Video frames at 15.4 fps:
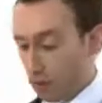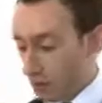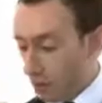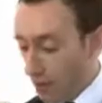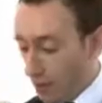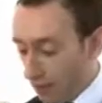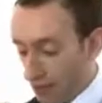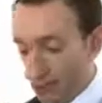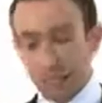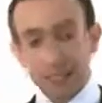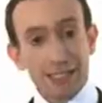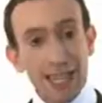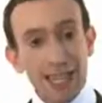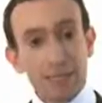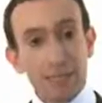So this
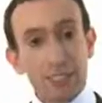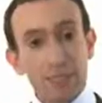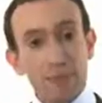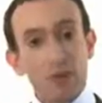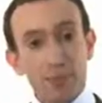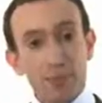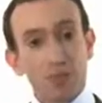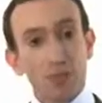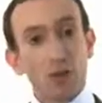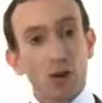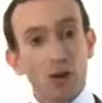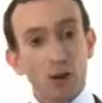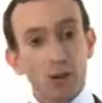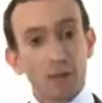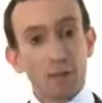is actually burnt
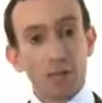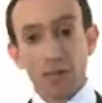on.